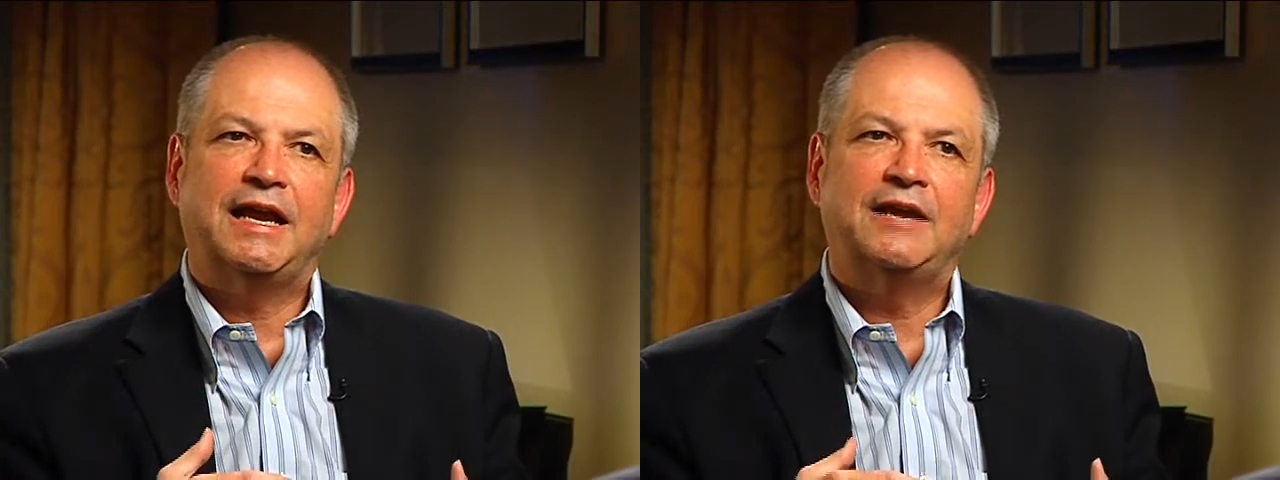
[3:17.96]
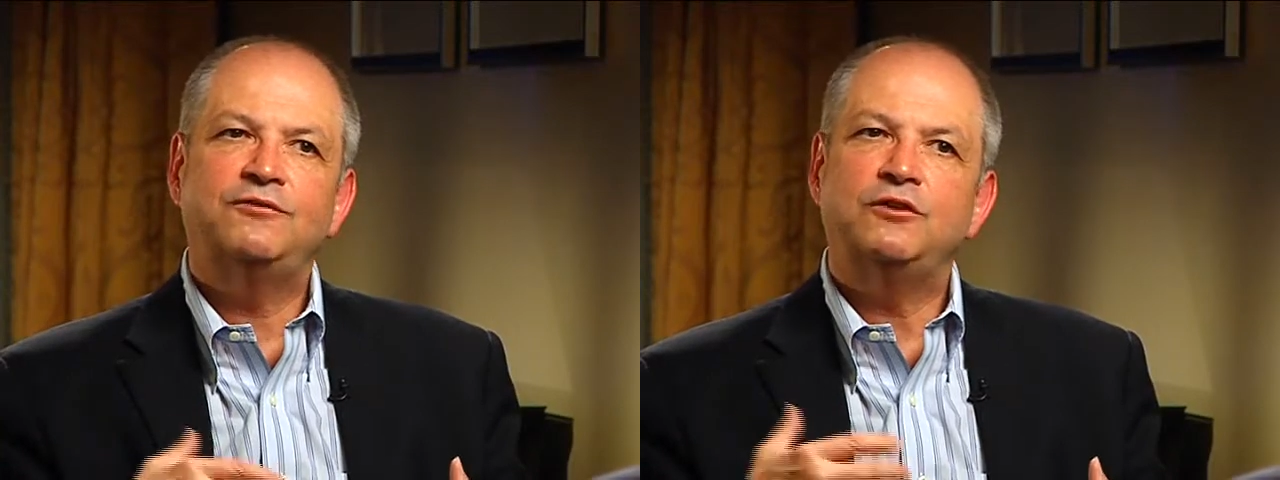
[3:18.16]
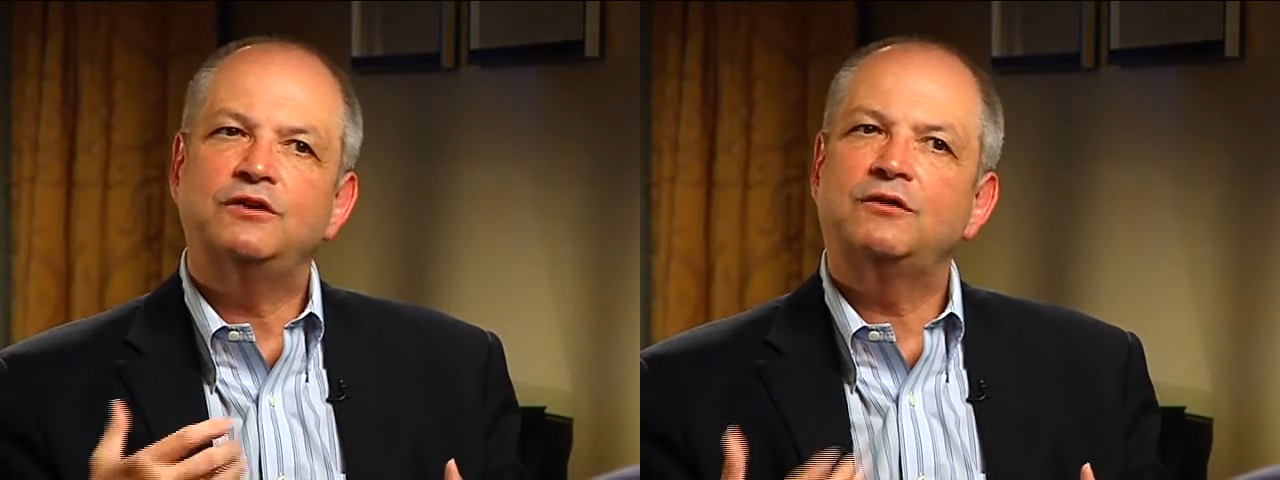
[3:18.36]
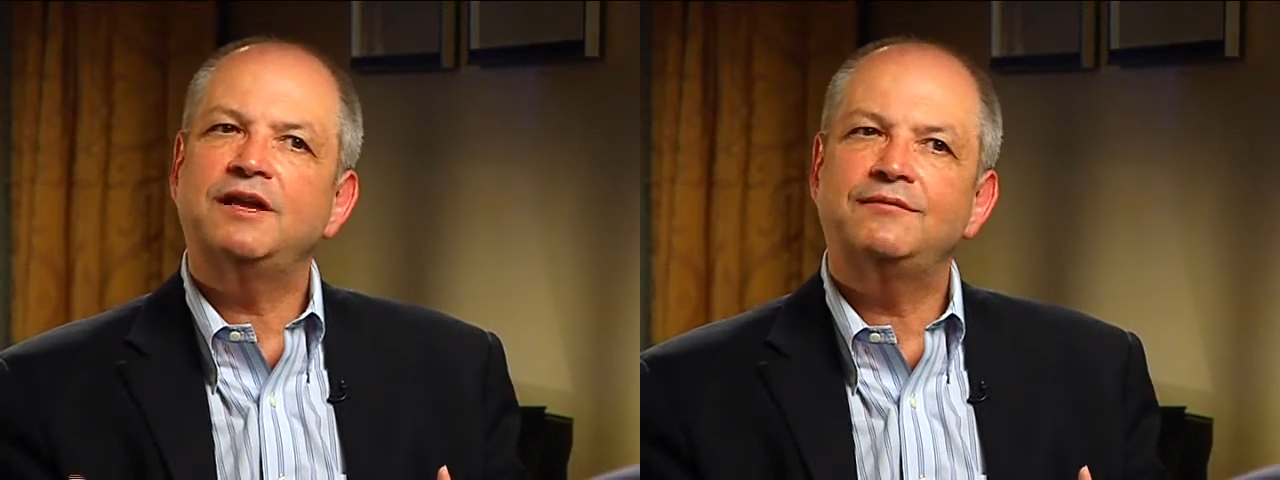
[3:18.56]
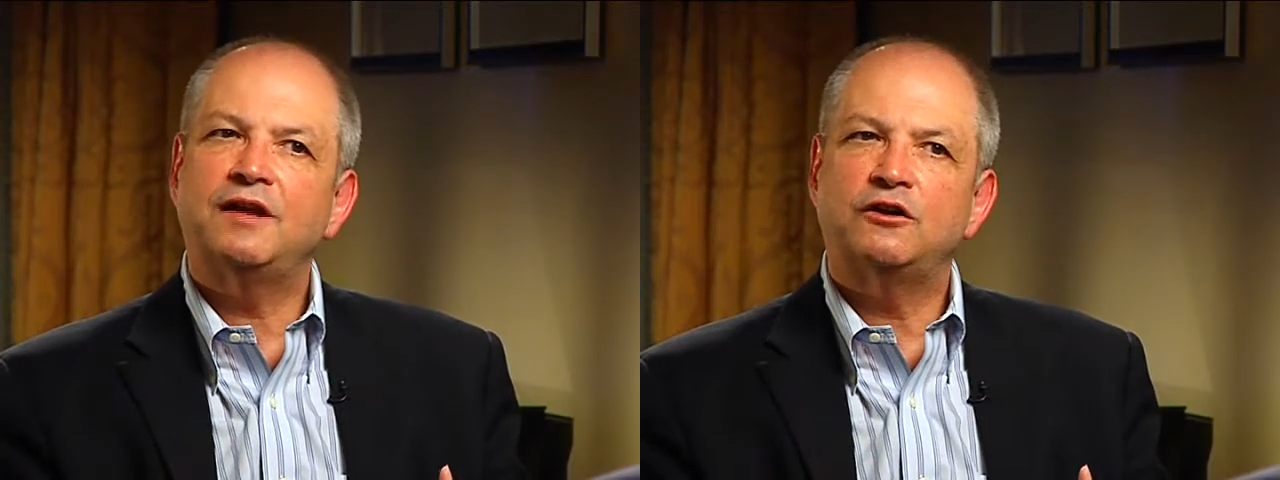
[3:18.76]
If you
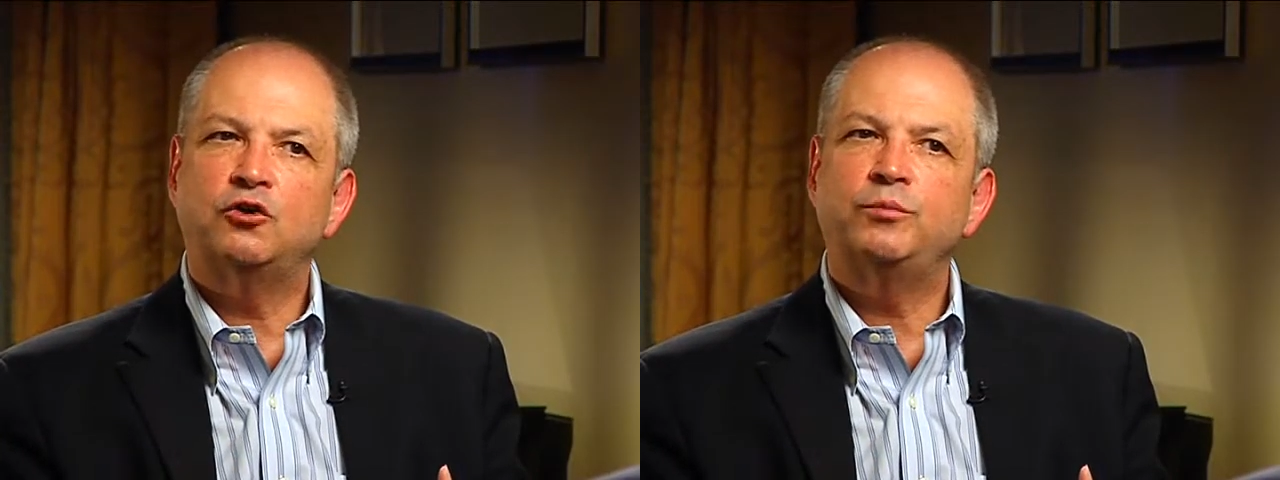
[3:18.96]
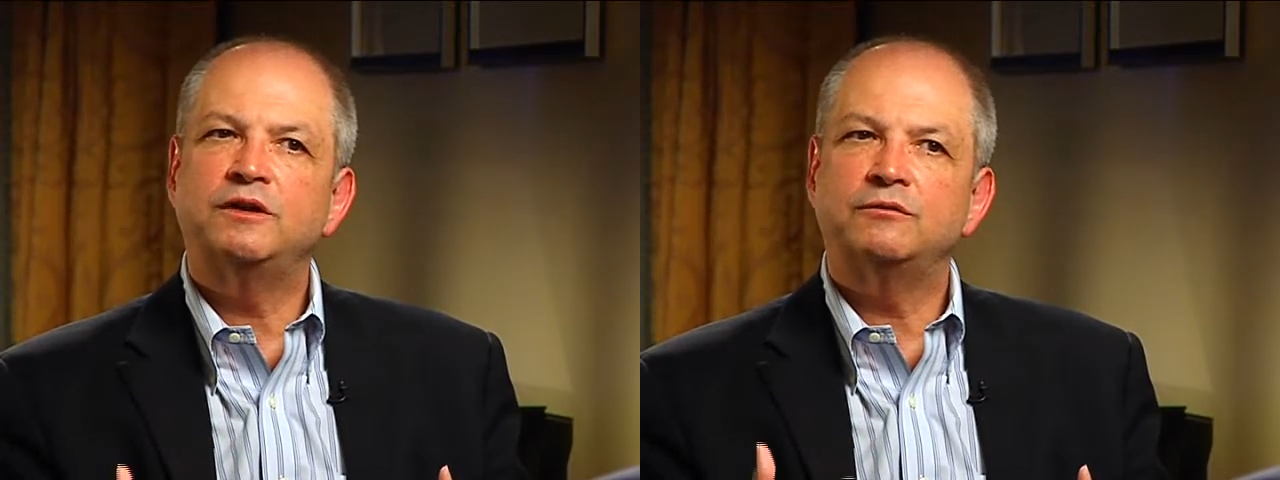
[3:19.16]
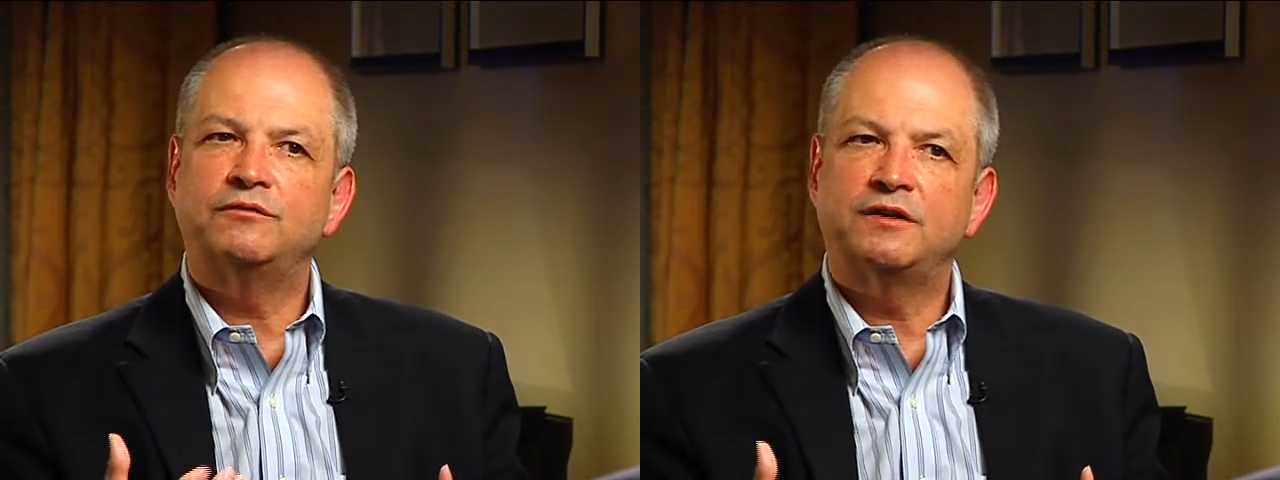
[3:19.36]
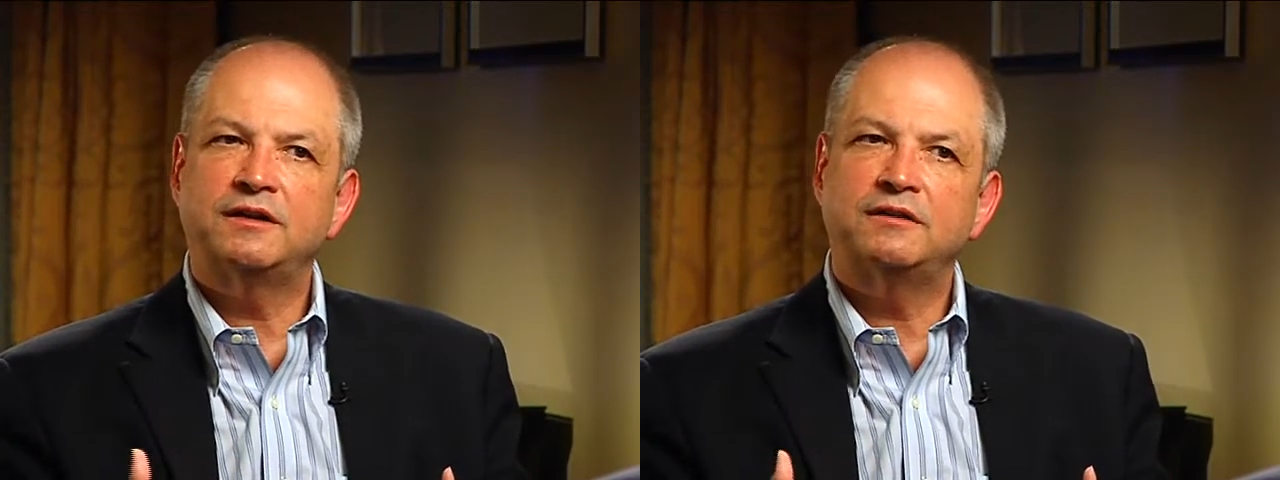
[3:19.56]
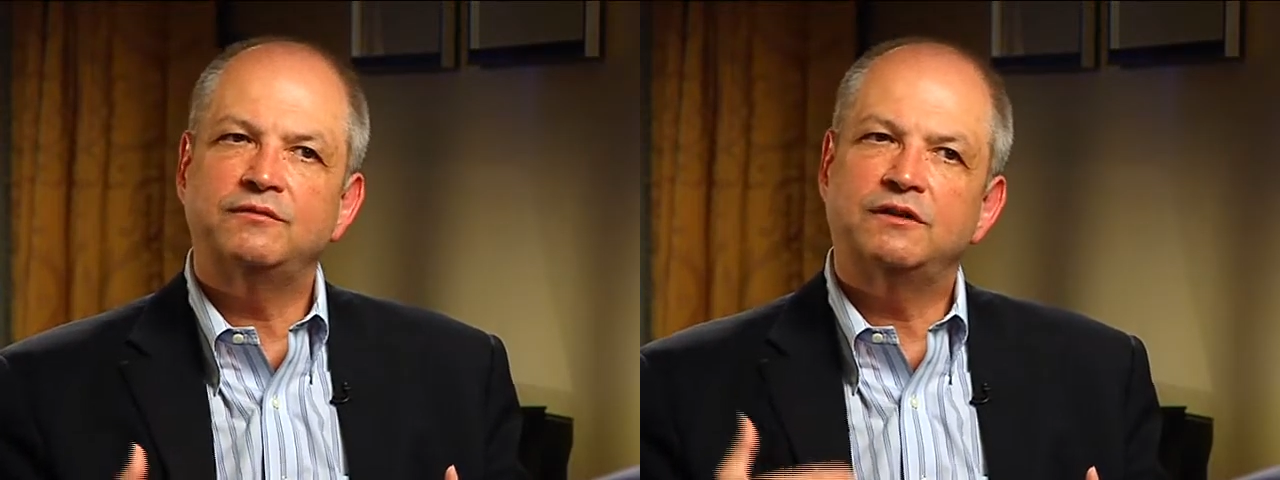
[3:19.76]
don't have that open and
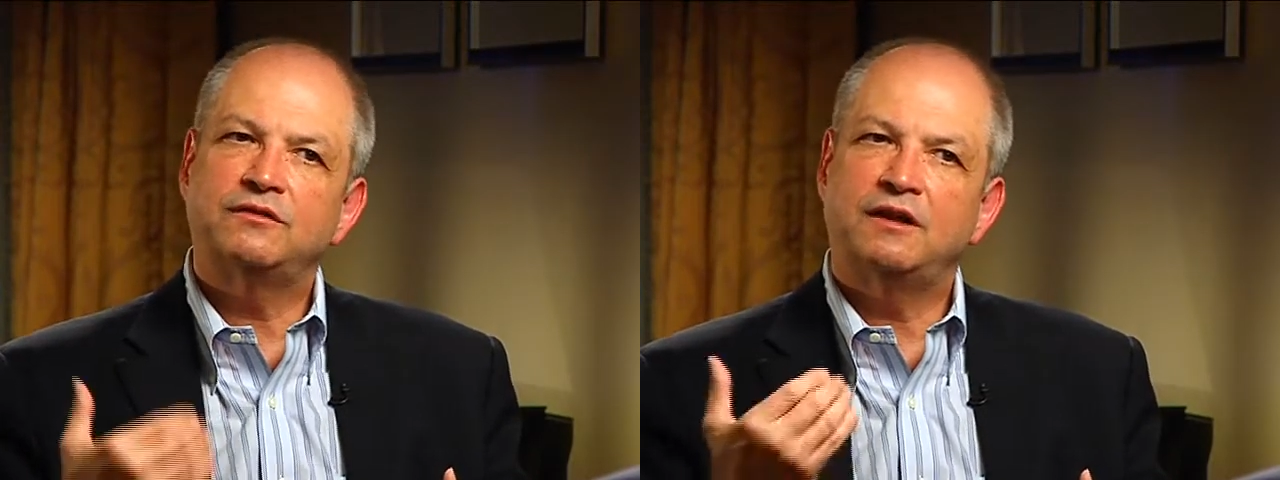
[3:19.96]
reflectiveness,